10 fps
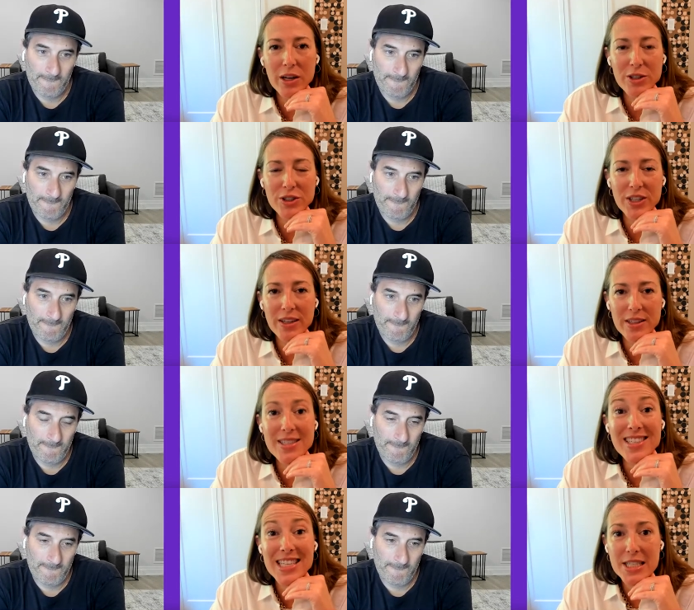Speaker 1: understanding the
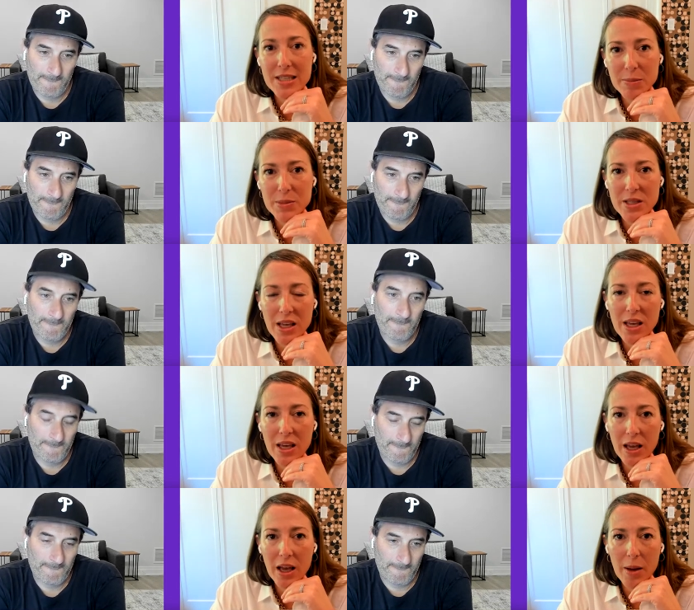systems
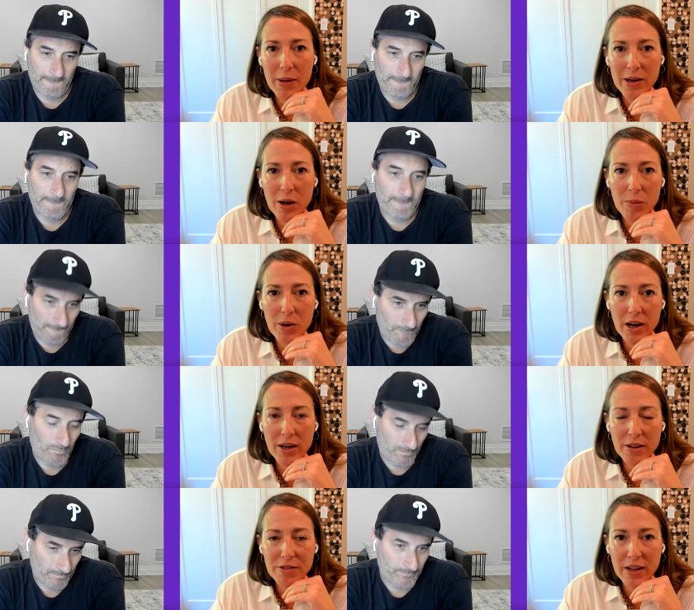thinking about how
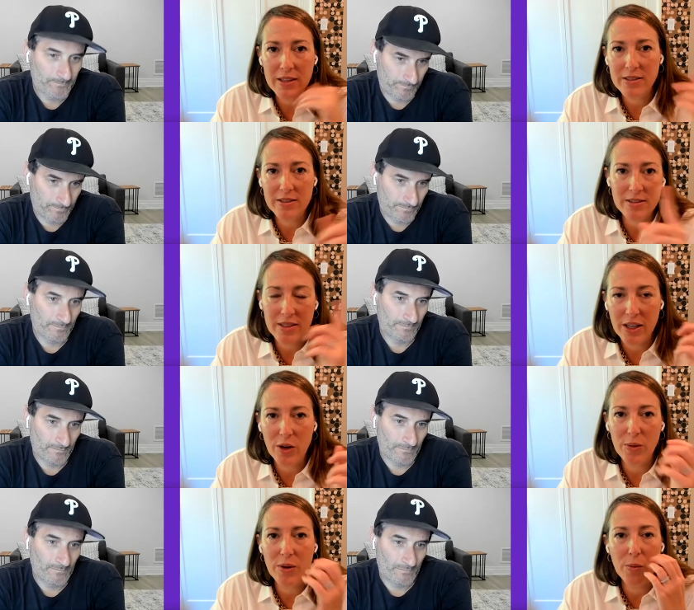marketing affects, you
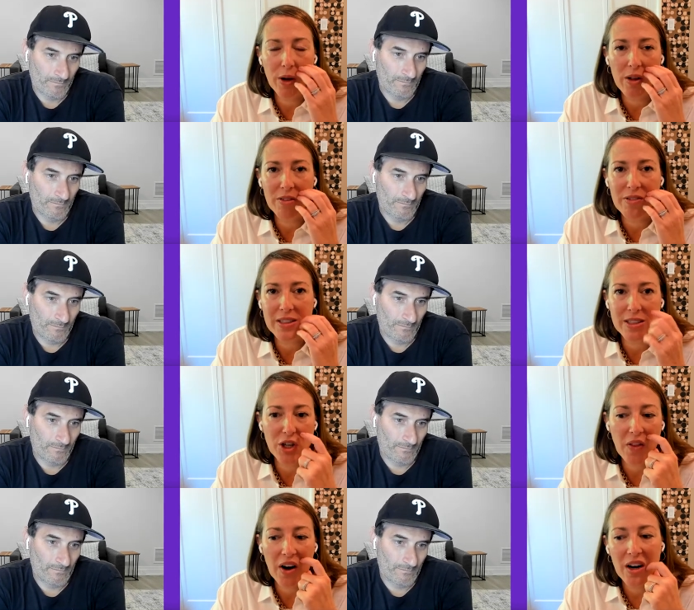know, we all affect each
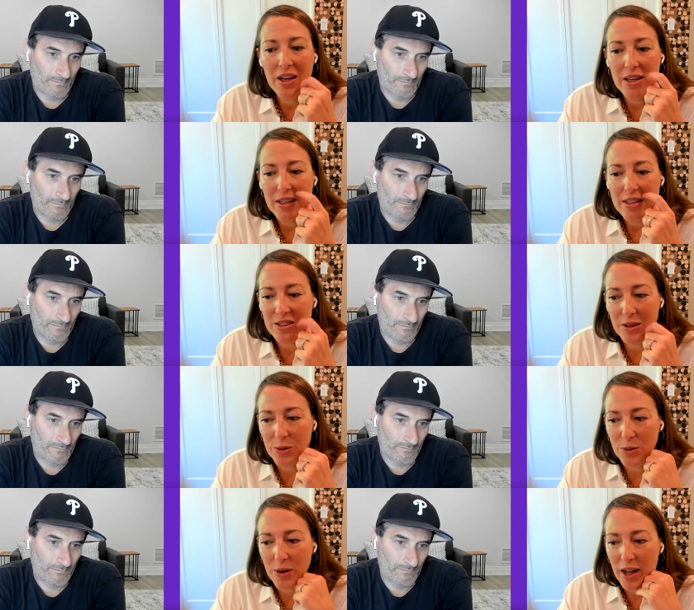other.
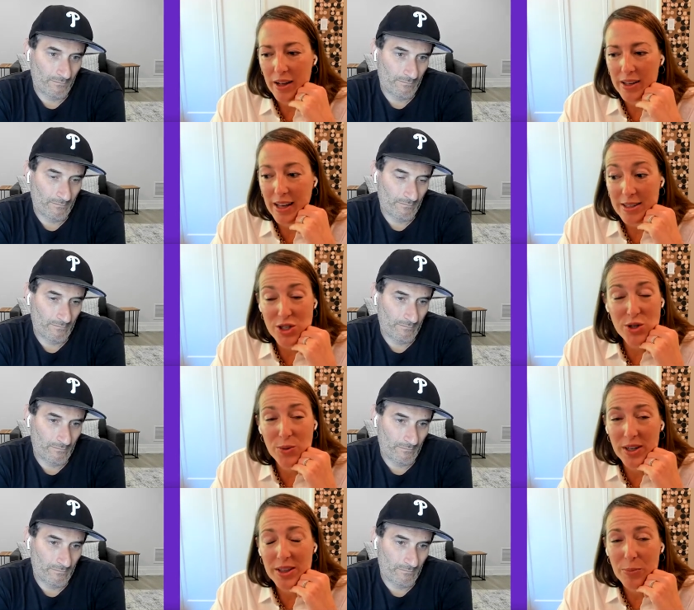So, uh, yeah,
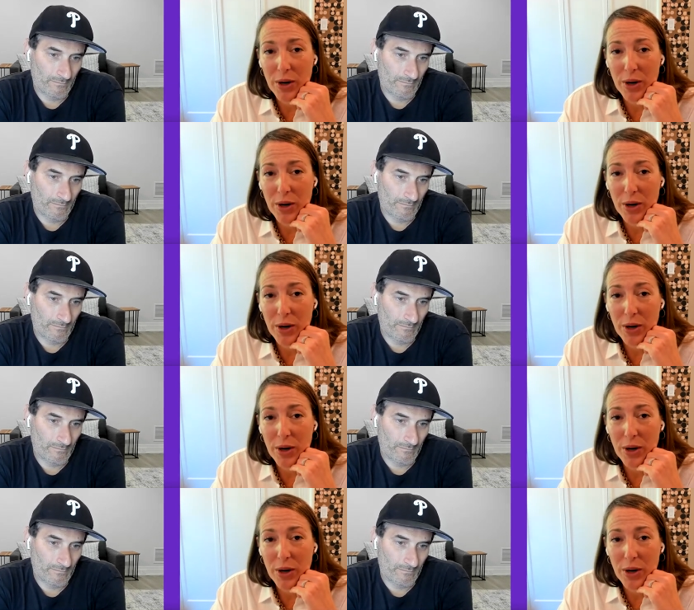stewarding the